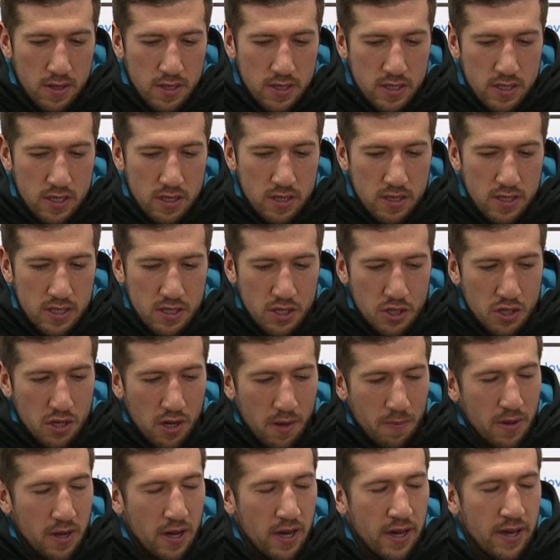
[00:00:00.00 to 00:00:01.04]
He's a
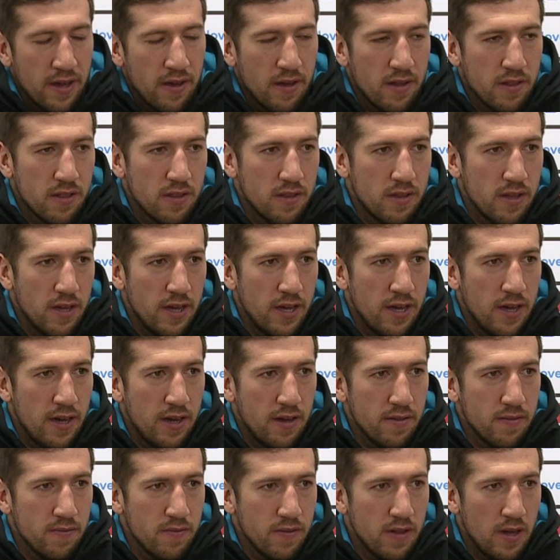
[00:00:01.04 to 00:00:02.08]
top guy at
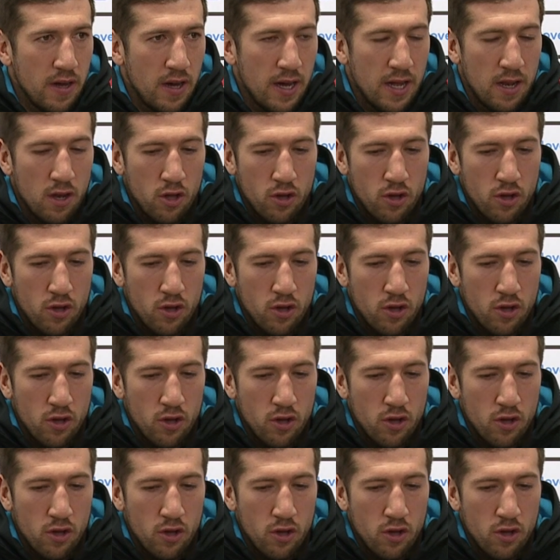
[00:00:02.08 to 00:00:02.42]
I